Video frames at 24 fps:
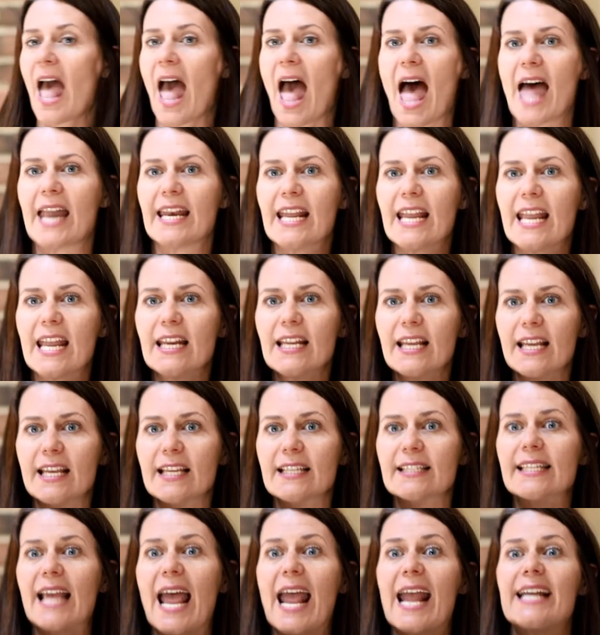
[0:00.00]
and it
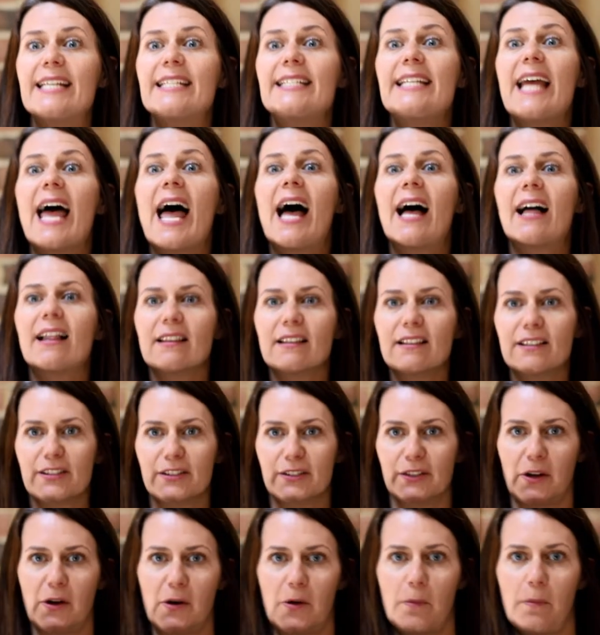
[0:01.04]
is a
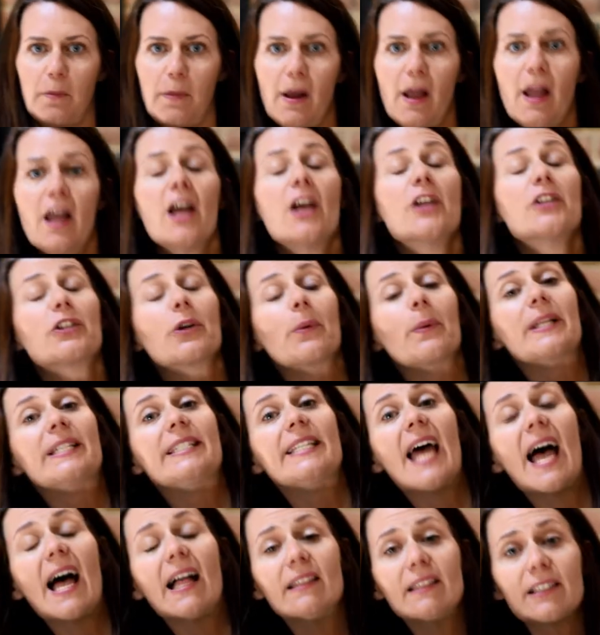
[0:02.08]
telescope. So a
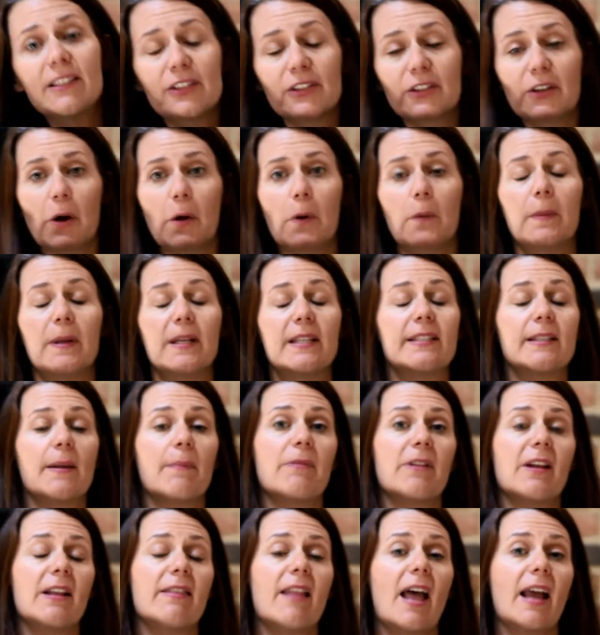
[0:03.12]
telescope is
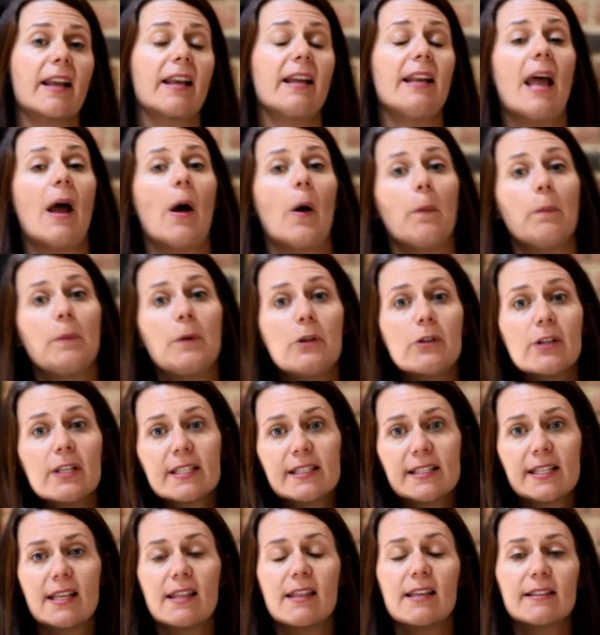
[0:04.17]
something that can help you to
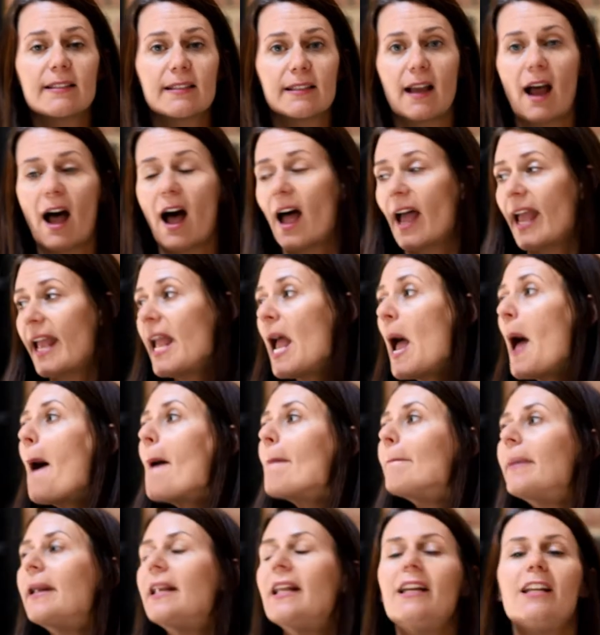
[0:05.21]
see the sky,
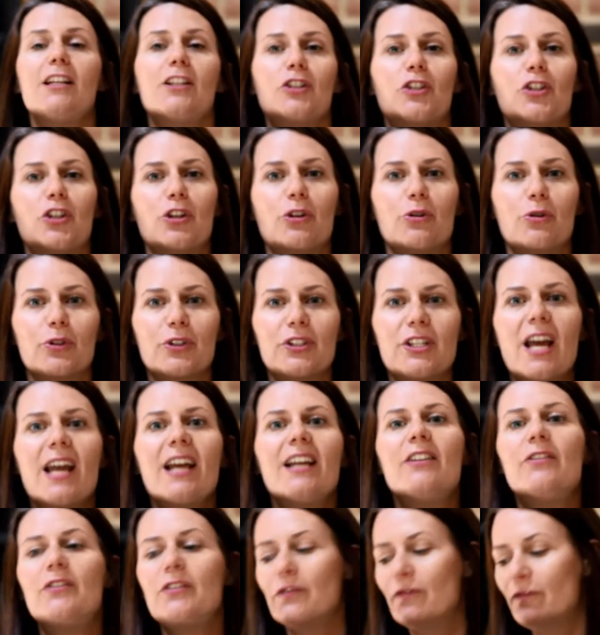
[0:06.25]
but it is used
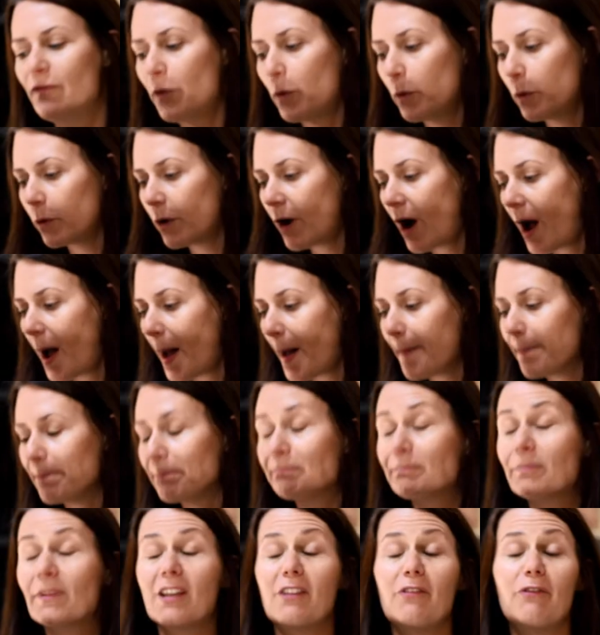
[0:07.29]
for
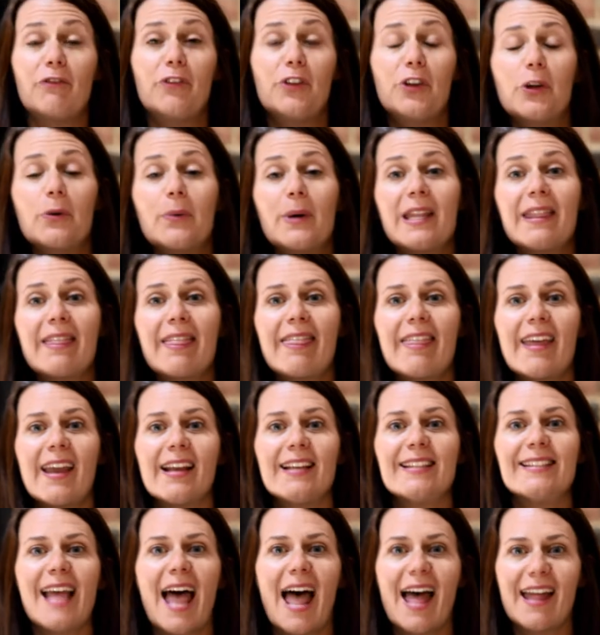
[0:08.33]
um, viewing
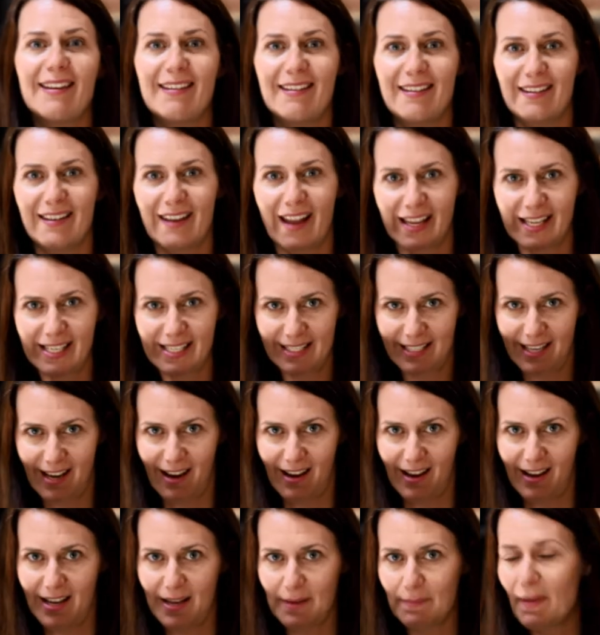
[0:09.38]
things at
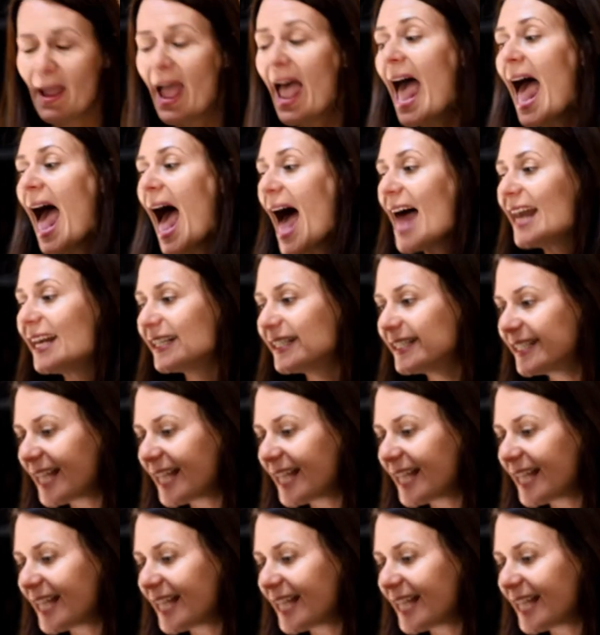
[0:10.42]
nighttime. And a